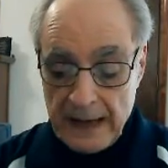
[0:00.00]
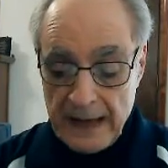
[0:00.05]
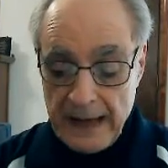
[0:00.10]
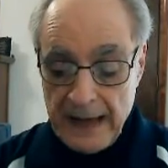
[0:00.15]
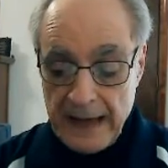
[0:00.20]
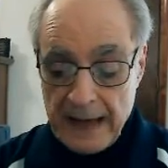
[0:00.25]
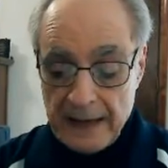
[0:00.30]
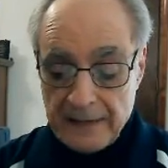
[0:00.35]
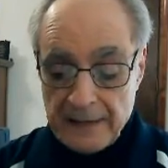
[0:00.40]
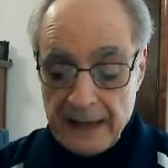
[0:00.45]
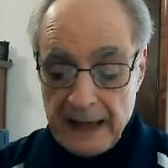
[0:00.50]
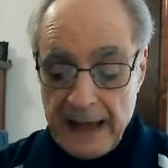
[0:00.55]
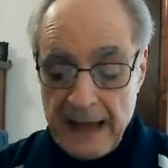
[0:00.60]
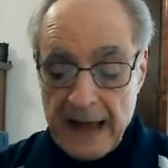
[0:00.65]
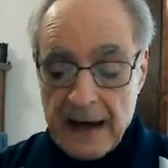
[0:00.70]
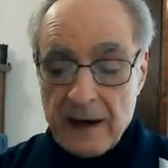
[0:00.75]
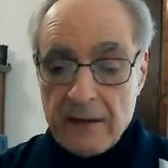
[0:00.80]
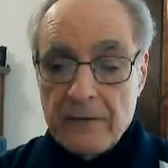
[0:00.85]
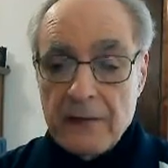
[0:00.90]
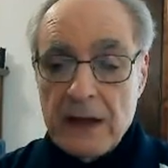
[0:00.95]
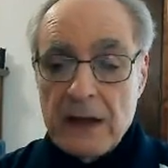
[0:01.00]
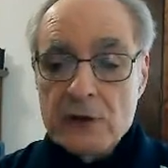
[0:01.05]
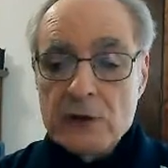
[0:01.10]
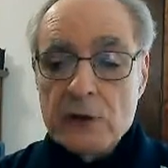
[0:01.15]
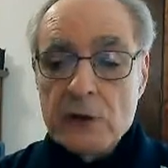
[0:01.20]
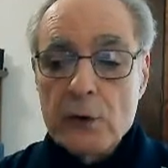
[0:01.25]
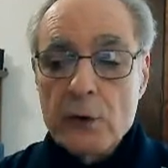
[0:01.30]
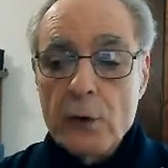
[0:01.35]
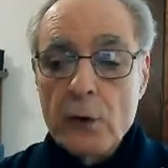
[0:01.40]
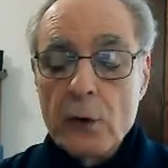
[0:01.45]
And the head of
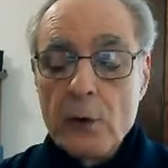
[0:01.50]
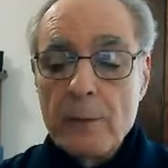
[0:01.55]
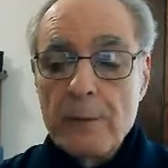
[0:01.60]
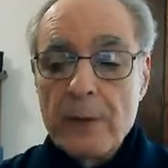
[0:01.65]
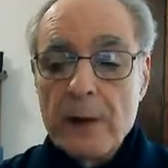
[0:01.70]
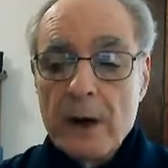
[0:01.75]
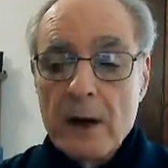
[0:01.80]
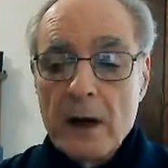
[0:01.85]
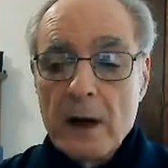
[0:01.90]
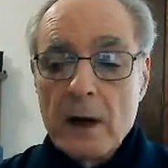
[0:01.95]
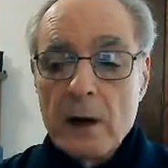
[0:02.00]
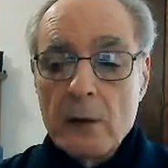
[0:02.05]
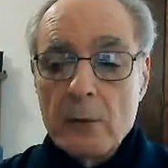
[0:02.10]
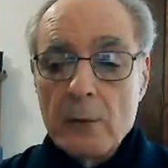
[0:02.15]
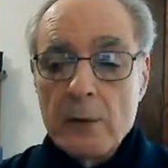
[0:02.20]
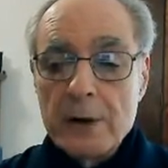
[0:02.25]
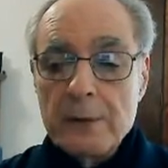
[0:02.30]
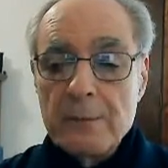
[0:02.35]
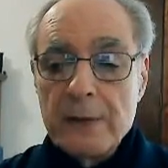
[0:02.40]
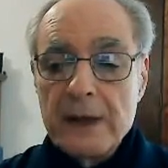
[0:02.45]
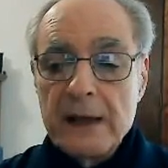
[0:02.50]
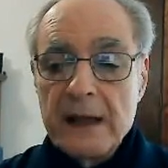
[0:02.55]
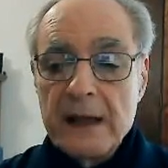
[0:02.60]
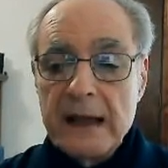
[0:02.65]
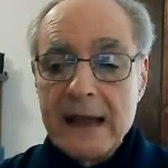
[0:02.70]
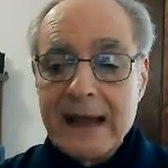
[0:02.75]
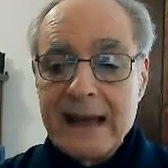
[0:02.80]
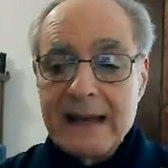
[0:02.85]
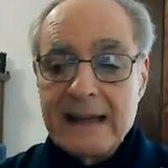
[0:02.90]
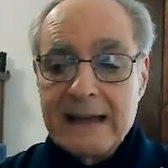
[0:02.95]
each group would be
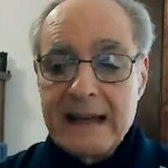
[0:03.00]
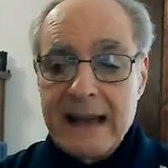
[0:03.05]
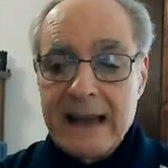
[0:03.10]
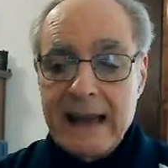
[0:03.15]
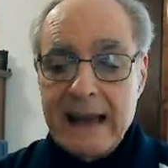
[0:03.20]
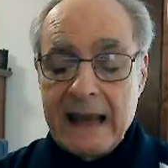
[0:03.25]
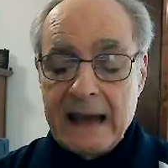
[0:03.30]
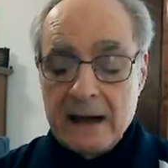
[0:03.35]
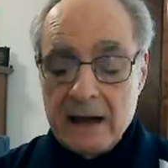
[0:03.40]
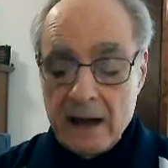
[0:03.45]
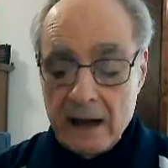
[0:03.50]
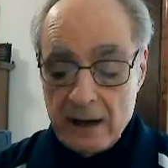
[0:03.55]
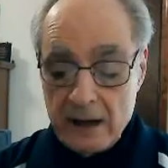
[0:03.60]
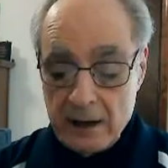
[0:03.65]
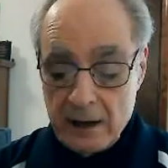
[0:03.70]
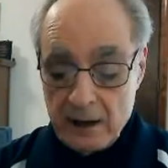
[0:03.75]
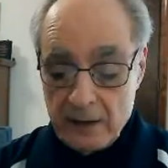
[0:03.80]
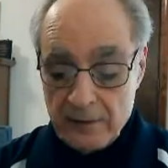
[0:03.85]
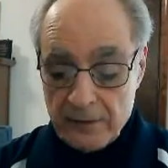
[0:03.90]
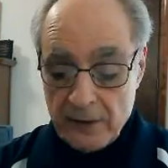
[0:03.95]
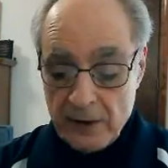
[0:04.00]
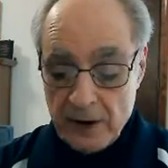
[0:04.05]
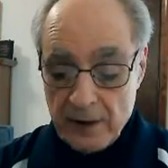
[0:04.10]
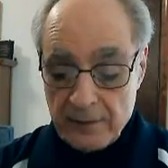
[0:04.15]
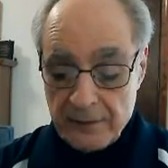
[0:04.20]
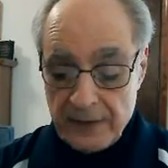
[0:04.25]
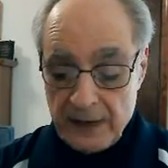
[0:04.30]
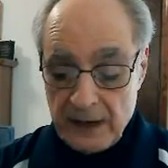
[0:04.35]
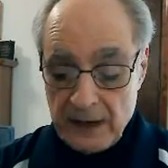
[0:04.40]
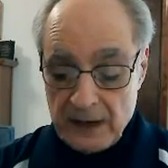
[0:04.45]
a dean
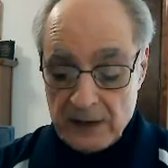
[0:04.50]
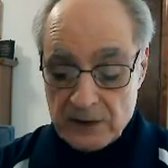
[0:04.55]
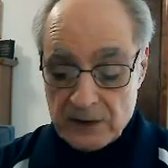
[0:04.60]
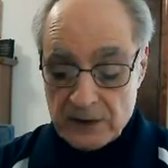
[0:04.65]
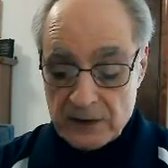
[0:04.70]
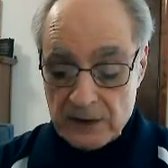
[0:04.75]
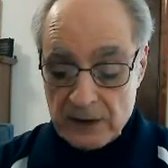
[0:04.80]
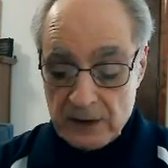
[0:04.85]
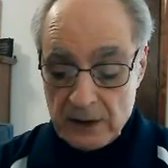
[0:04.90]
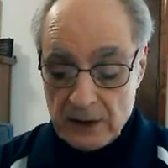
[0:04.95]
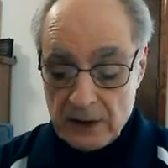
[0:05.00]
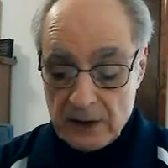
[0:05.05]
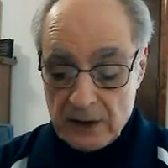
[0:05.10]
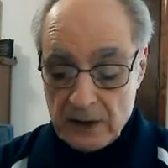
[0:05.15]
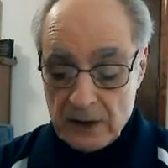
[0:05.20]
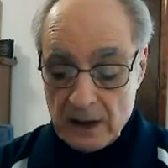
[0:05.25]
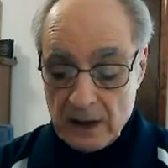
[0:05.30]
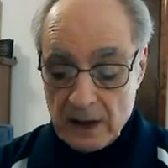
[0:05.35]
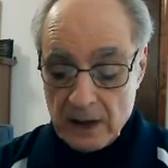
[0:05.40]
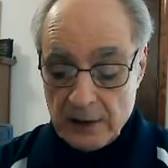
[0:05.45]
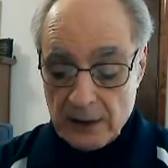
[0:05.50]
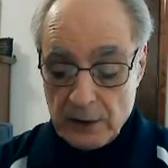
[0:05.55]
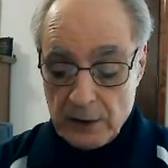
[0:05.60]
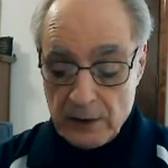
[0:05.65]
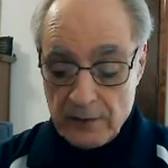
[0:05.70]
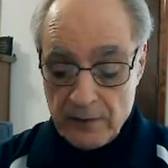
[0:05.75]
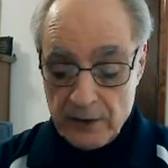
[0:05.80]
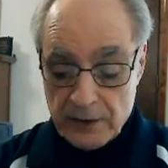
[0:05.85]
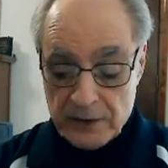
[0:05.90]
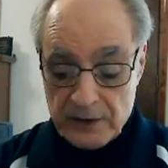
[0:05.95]
from these
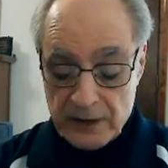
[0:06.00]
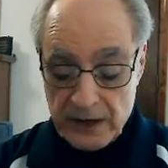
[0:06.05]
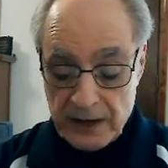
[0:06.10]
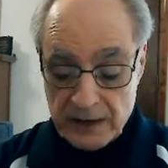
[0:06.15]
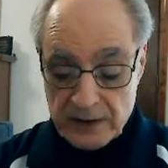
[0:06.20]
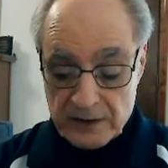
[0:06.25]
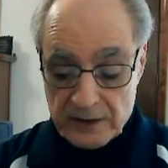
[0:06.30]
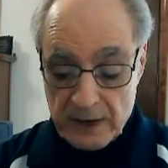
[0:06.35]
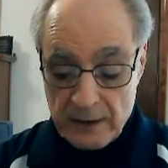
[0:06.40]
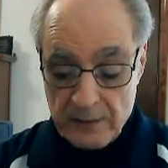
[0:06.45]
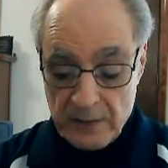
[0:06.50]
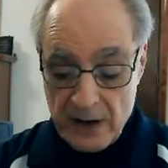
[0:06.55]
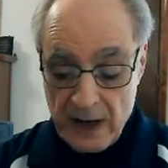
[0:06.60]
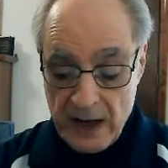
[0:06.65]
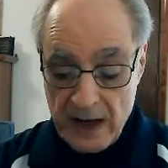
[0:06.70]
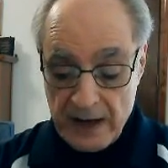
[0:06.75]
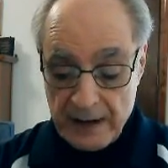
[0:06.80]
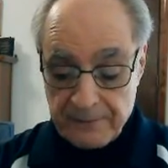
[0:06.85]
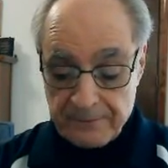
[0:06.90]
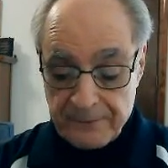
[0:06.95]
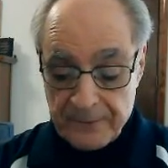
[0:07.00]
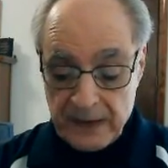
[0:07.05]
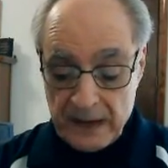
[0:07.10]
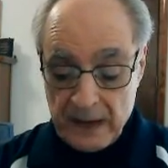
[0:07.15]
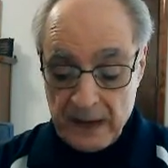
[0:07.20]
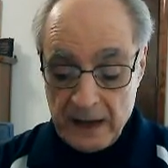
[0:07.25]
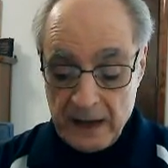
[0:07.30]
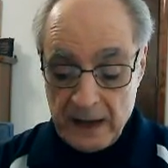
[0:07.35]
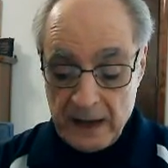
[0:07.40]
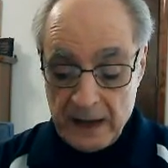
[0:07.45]
universities. Number 9,
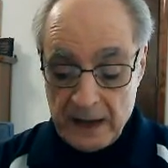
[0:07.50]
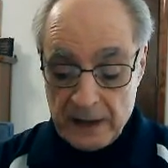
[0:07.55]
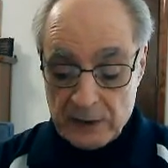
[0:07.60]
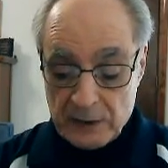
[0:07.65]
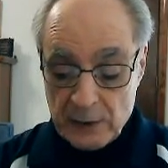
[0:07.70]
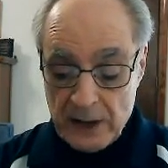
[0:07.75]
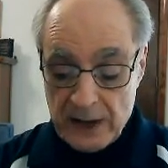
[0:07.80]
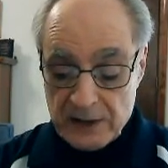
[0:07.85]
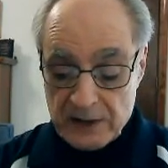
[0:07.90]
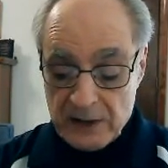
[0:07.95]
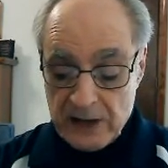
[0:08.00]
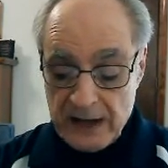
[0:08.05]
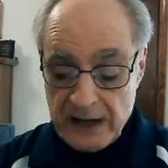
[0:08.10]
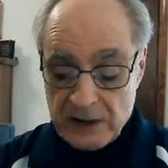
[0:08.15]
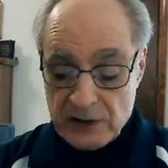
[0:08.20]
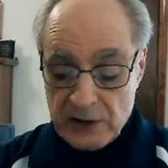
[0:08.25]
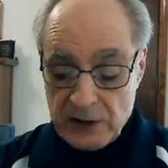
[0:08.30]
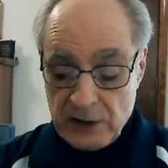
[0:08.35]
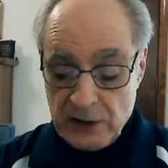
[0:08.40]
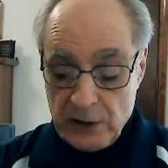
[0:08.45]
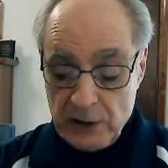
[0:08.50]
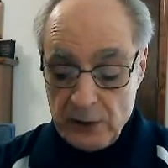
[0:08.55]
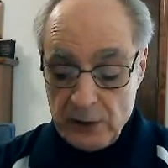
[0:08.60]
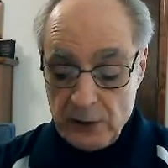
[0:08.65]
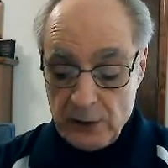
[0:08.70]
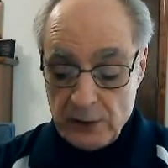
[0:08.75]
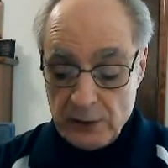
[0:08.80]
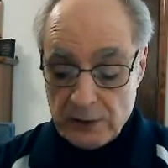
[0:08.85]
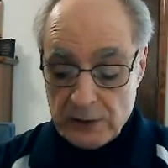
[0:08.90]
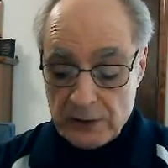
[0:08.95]
translation
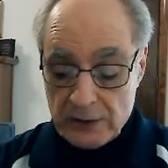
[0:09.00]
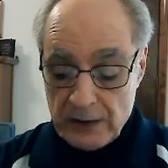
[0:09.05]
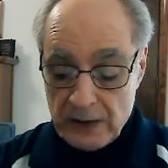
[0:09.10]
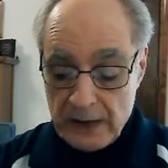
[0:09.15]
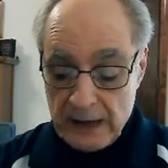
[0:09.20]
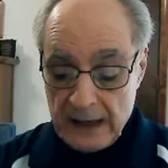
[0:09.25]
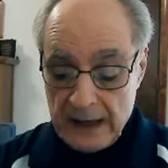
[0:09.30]
used